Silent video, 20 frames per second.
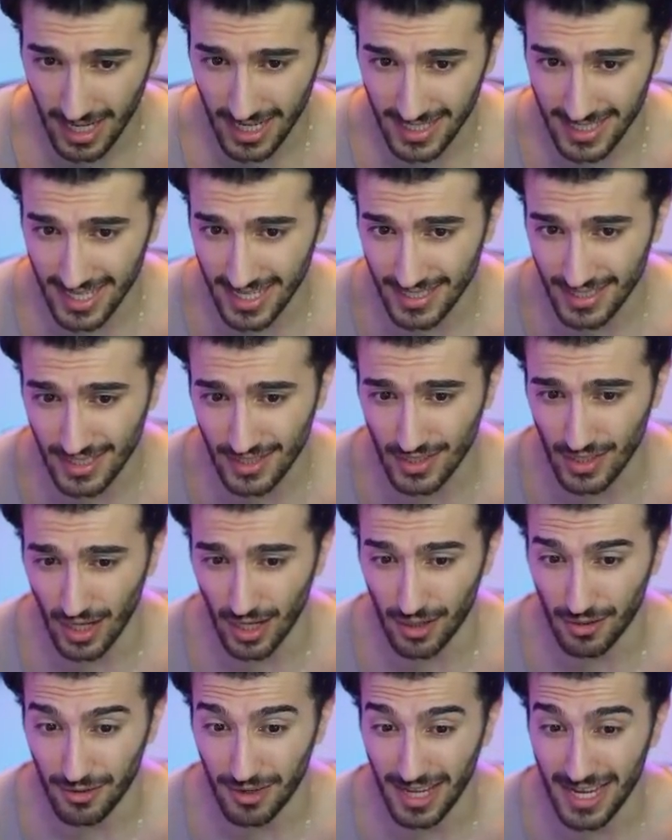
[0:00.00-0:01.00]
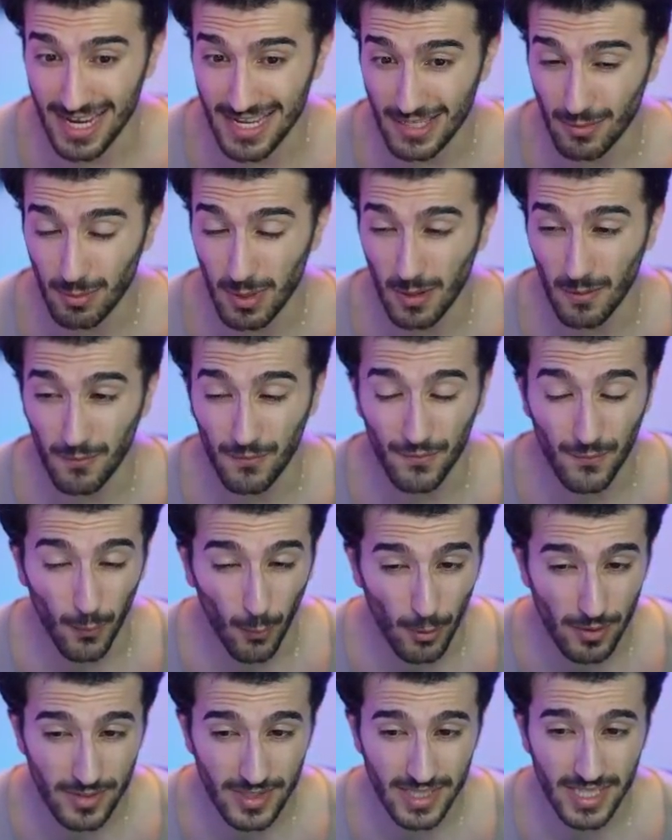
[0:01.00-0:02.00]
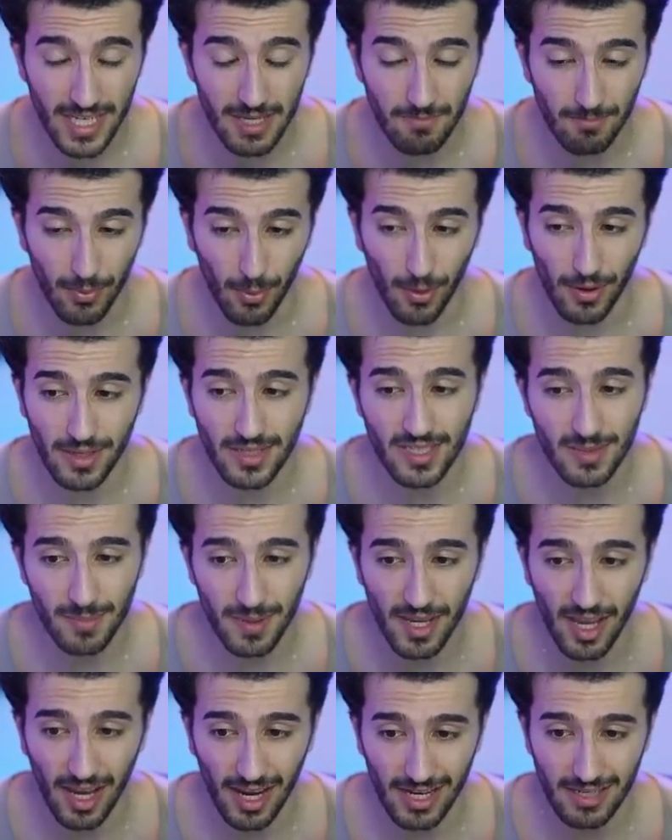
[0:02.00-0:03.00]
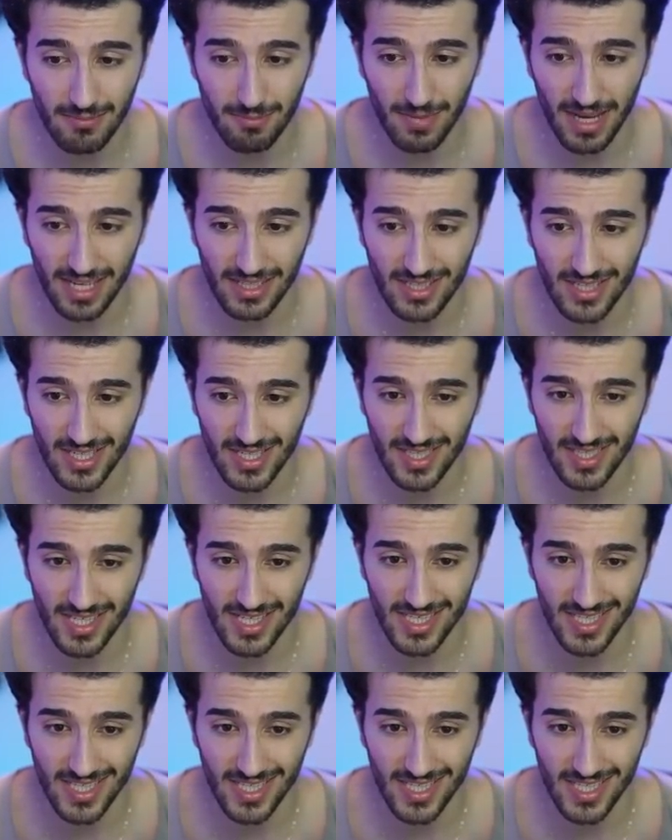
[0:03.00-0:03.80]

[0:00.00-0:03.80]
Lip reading: I guess is all right. We are 14 points behind Manchester